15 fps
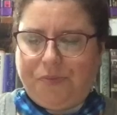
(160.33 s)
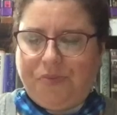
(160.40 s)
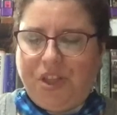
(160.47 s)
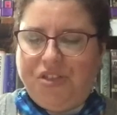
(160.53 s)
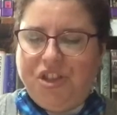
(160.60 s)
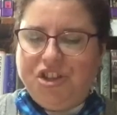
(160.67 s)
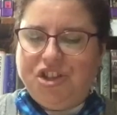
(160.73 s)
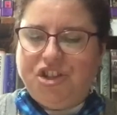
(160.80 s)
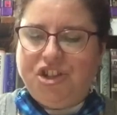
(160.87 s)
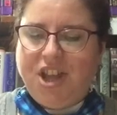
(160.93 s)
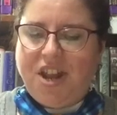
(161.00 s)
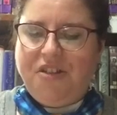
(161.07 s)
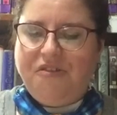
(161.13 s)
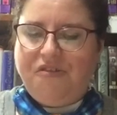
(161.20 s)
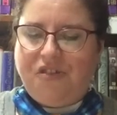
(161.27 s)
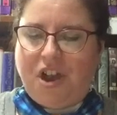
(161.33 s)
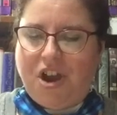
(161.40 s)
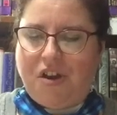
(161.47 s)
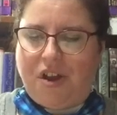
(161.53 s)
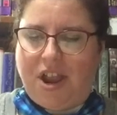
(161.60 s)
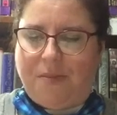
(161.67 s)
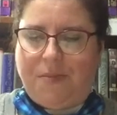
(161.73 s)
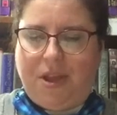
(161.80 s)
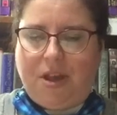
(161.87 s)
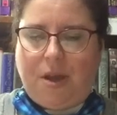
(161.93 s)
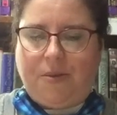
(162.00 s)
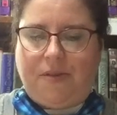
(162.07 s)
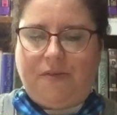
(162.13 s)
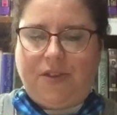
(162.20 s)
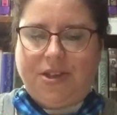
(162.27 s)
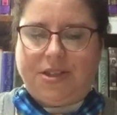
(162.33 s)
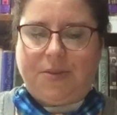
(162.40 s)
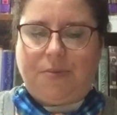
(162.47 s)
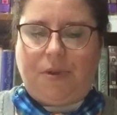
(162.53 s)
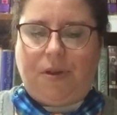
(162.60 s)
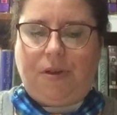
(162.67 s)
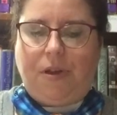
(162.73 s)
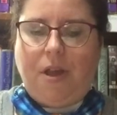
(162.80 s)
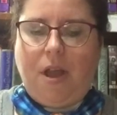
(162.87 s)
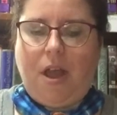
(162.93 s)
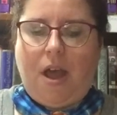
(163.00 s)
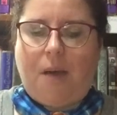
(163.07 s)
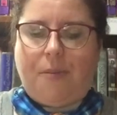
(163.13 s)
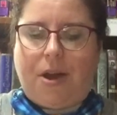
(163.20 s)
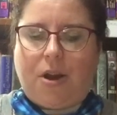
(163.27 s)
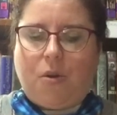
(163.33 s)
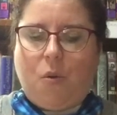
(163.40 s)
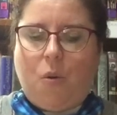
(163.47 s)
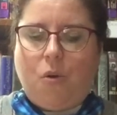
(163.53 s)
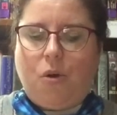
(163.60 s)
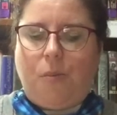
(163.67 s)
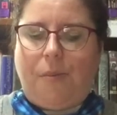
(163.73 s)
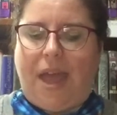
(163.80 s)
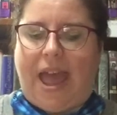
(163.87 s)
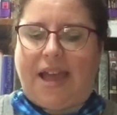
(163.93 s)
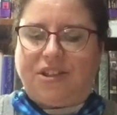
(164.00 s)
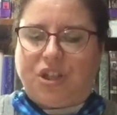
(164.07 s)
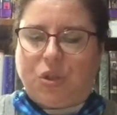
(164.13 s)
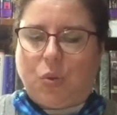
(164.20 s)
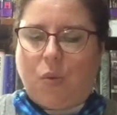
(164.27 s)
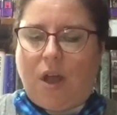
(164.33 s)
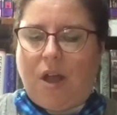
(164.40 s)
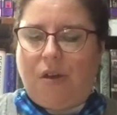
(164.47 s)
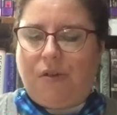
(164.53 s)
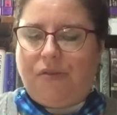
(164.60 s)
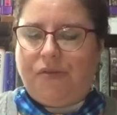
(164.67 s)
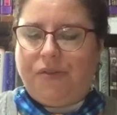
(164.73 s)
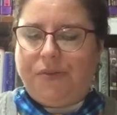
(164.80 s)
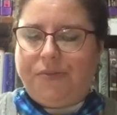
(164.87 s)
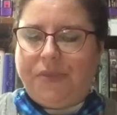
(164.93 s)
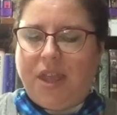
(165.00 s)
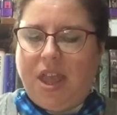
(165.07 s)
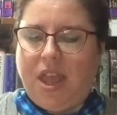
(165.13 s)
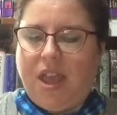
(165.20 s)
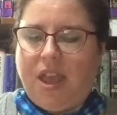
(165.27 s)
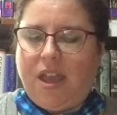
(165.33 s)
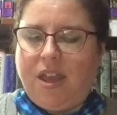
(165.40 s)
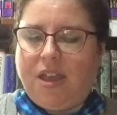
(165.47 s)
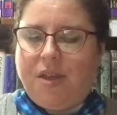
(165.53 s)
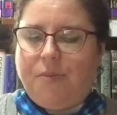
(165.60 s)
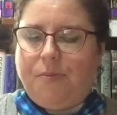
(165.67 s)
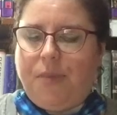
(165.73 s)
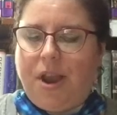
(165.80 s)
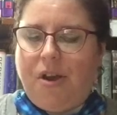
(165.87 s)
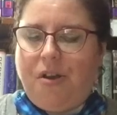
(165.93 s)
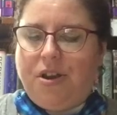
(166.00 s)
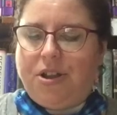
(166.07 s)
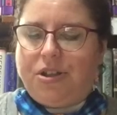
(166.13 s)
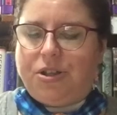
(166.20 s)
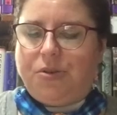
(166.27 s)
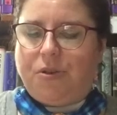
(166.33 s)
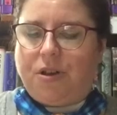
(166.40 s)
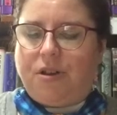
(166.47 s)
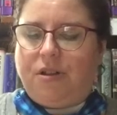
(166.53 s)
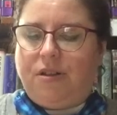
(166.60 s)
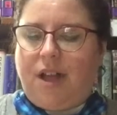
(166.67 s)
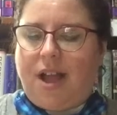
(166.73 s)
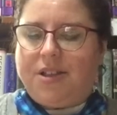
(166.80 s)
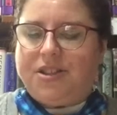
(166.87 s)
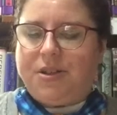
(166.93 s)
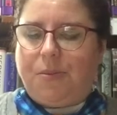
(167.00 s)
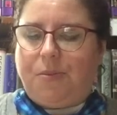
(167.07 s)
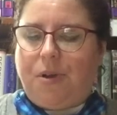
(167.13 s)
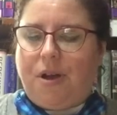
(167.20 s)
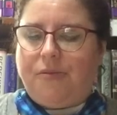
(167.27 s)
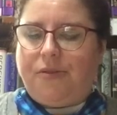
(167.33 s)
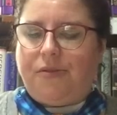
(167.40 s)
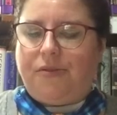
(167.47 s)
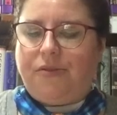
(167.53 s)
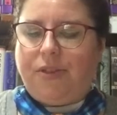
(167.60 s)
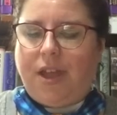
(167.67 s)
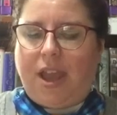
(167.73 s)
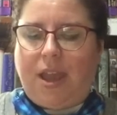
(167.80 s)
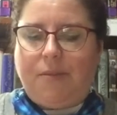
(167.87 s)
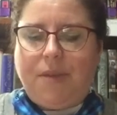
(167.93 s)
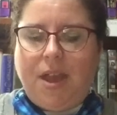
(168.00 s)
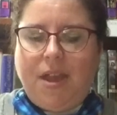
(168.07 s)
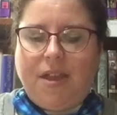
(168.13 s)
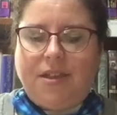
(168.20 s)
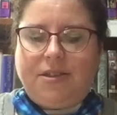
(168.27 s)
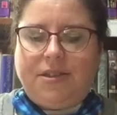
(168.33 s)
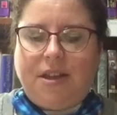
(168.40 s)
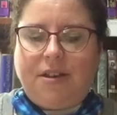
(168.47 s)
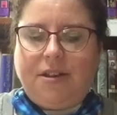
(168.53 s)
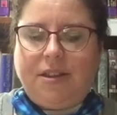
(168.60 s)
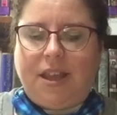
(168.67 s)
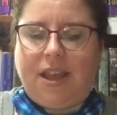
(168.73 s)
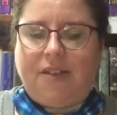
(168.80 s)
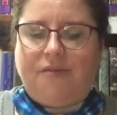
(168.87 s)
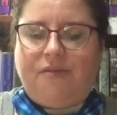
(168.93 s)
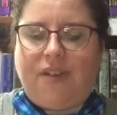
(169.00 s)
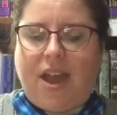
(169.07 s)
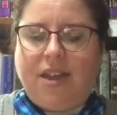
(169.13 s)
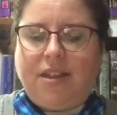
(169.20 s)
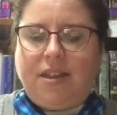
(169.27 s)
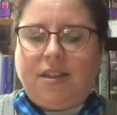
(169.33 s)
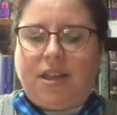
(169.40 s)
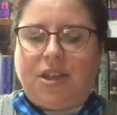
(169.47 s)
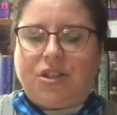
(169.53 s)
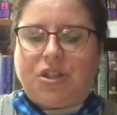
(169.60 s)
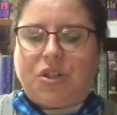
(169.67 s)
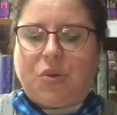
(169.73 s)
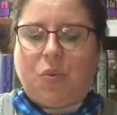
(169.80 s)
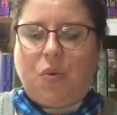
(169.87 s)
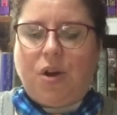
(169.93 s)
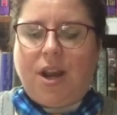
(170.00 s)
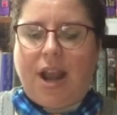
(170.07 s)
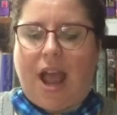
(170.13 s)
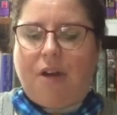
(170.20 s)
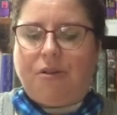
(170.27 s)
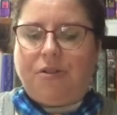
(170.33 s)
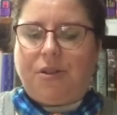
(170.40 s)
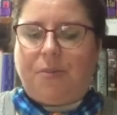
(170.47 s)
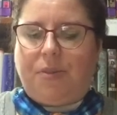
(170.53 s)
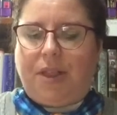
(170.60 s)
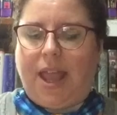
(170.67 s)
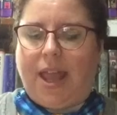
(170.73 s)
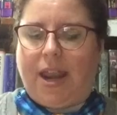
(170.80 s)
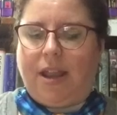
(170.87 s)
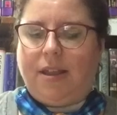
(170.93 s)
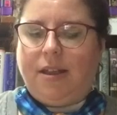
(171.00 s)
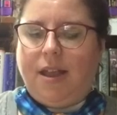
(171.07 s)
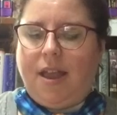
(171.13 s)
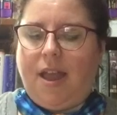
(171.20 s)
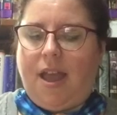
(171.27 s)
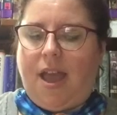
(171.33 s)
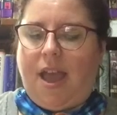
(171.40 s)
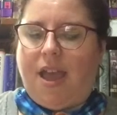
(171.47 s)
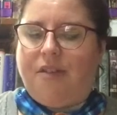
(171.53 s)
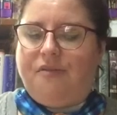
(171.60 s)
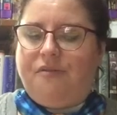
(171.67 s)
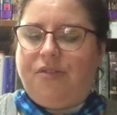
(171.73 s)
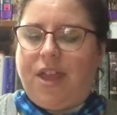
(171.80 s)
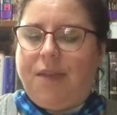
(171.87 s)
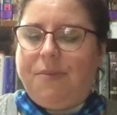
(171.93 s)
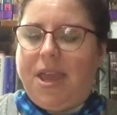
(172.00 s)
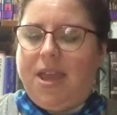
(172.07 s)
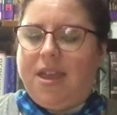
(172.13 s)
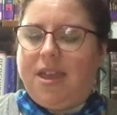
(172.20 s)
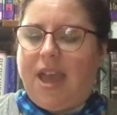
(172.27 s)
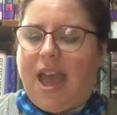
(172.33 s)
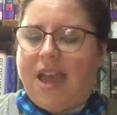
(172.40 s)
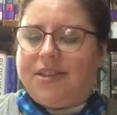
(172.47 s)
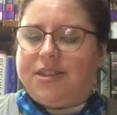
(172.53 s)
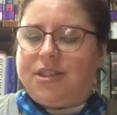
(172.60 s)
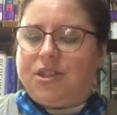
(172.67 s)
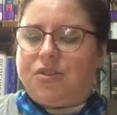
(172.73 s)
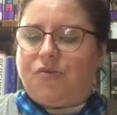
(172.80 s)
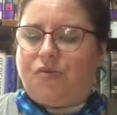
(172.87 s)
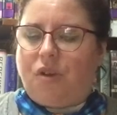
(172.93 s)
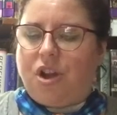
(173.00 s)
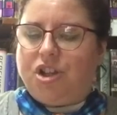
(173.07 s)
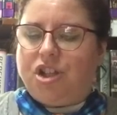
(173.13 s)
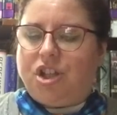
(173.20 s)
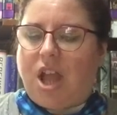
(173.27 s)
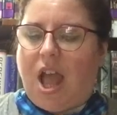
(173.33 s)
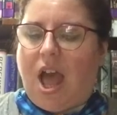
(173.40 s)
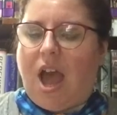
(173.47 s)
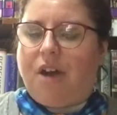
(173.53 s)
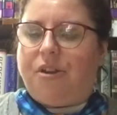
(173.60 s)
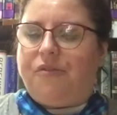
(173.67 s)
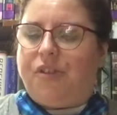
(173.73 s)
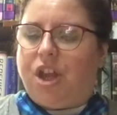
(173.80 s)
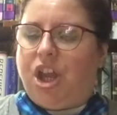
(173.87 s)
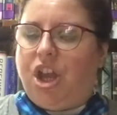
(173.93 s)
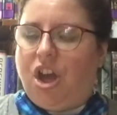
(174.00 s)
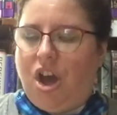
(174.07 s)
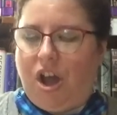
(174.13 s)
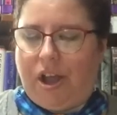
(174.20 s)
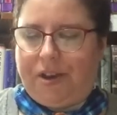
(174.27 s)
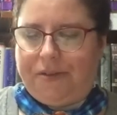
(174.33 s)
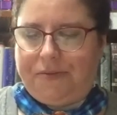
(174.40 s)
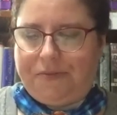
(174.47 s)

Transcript: This jet of fire had become invisible about 12:15. He compared it to a colossal puff of flame suddenly and violently squirted out of the planet. A flaming gases rushed out of a gun.